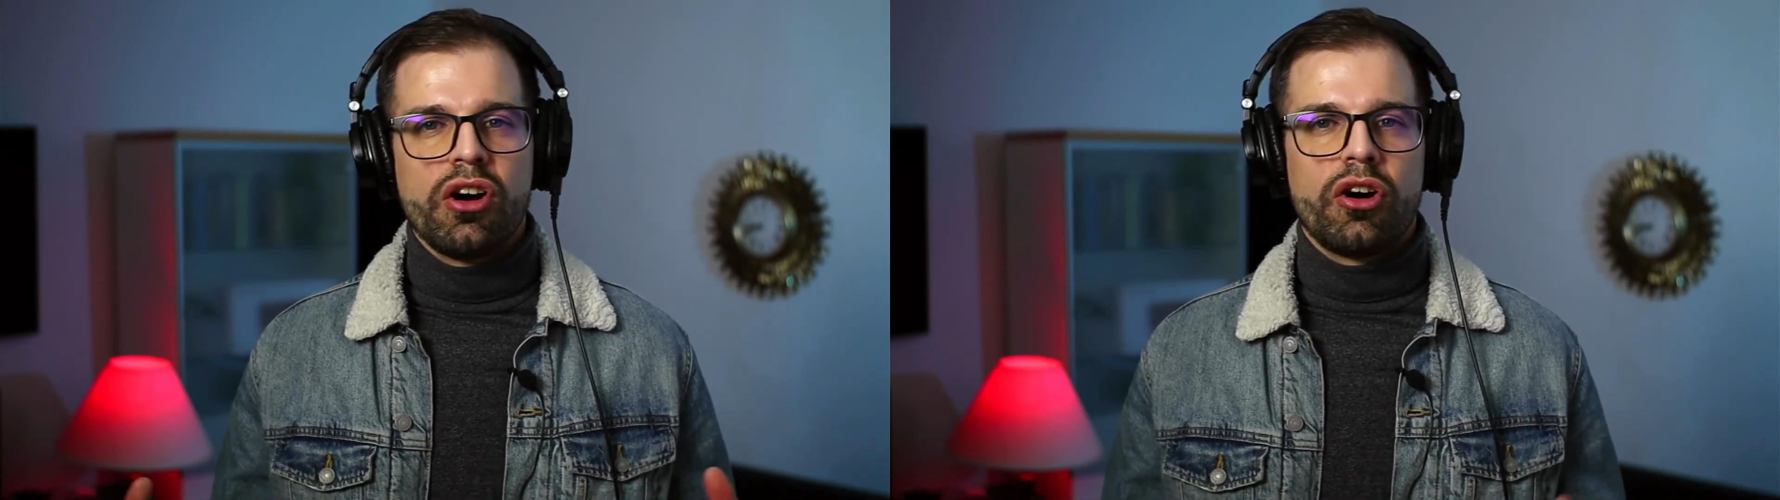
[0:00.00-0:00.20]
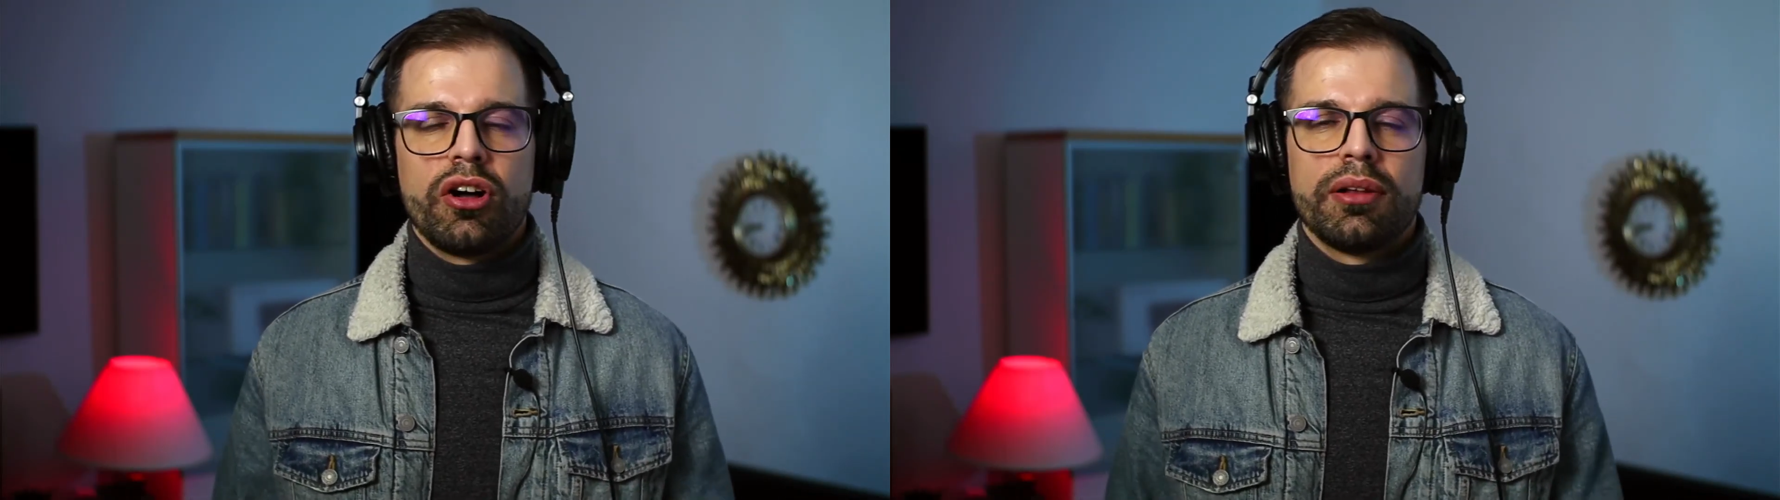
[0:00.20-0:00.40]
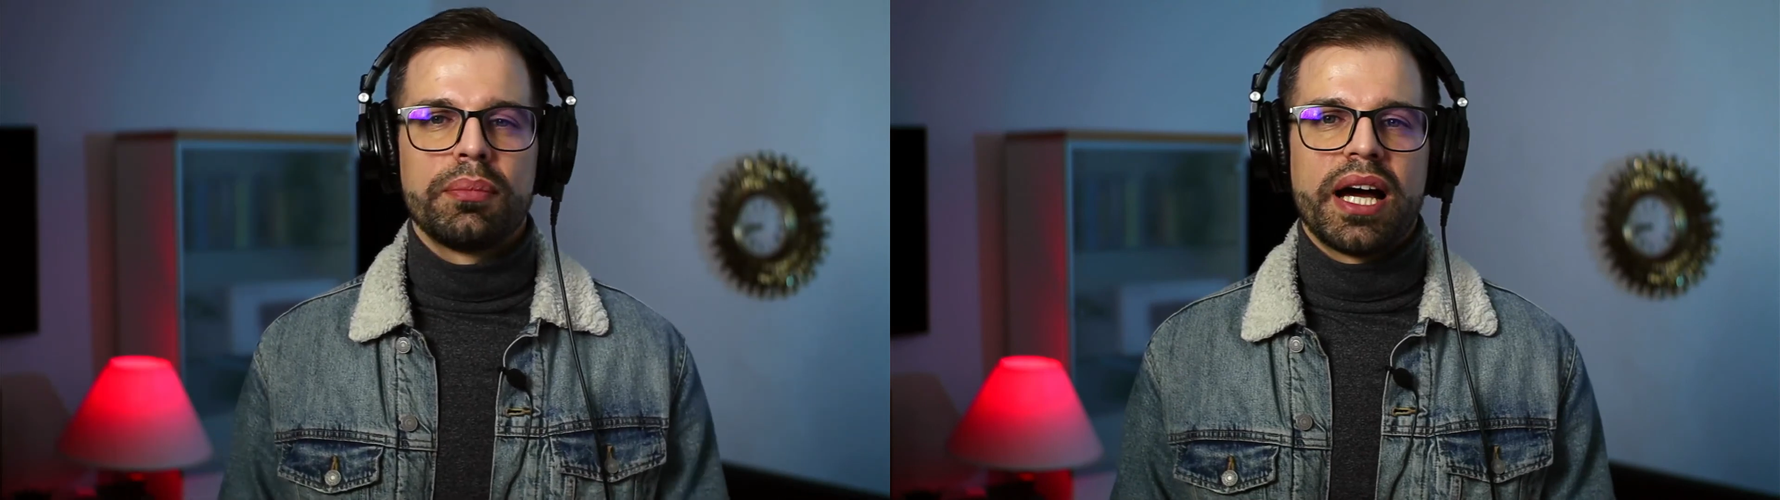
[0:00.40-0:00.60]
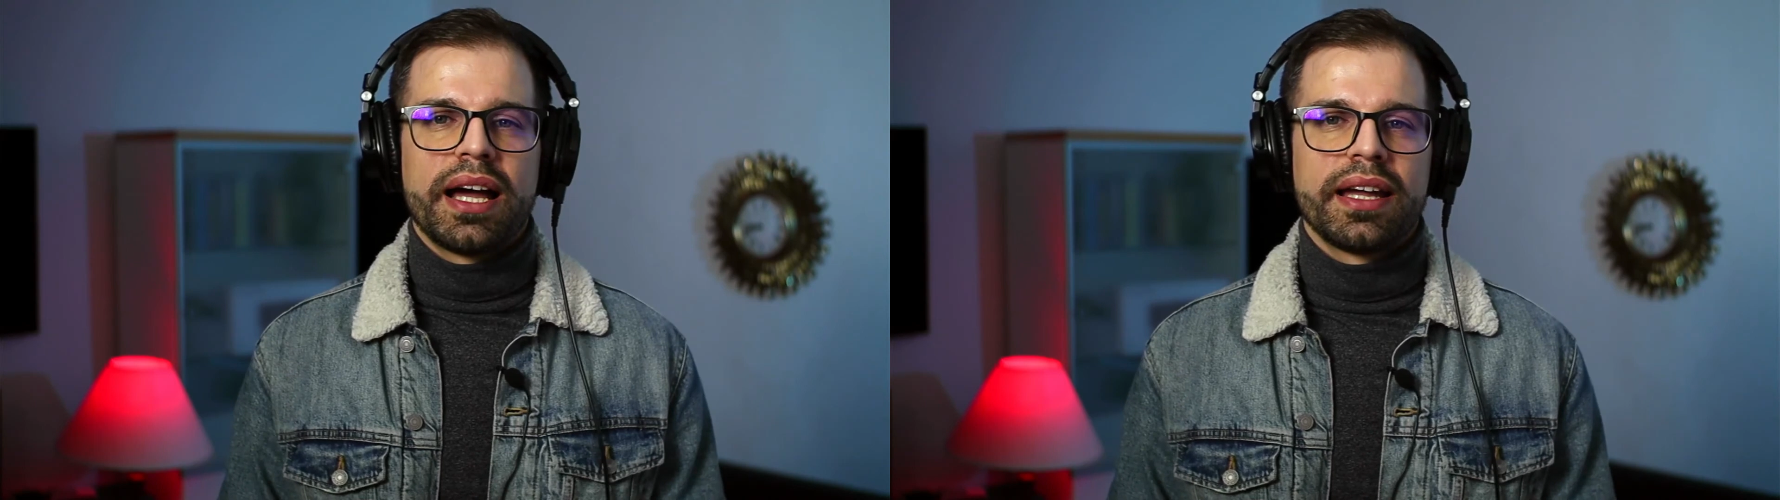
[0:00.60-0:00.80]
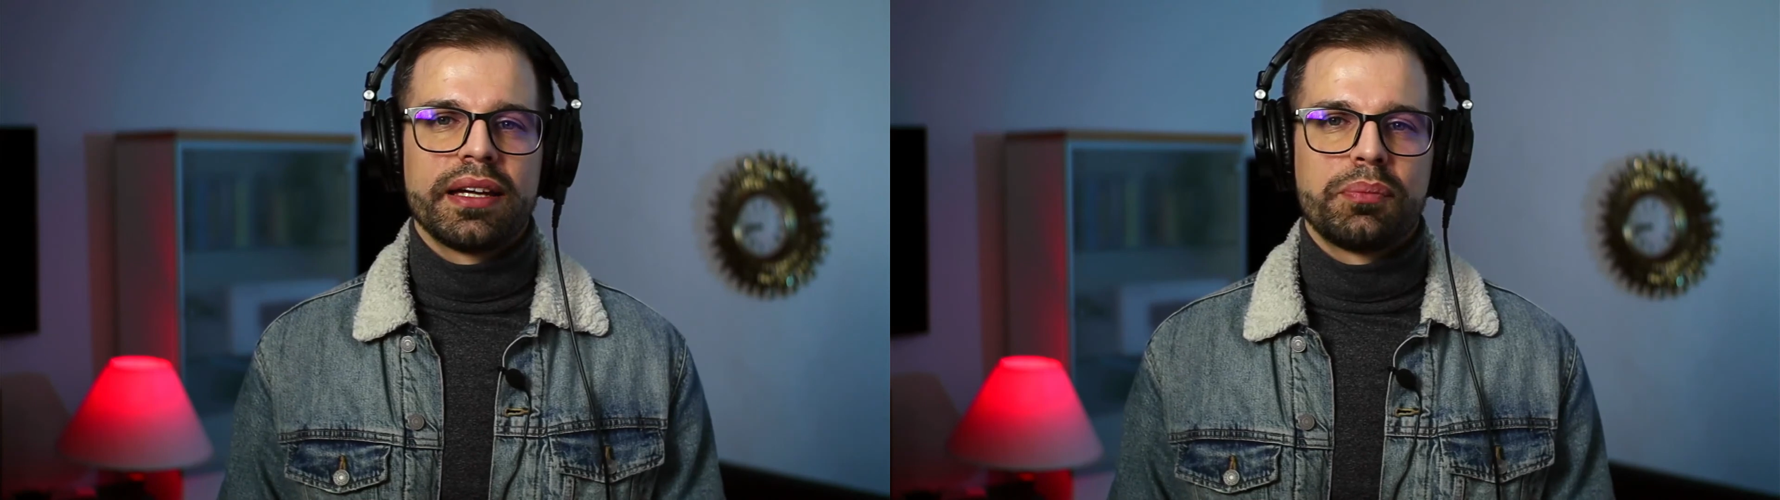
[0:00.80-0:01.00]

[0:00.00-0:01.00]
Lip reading: all my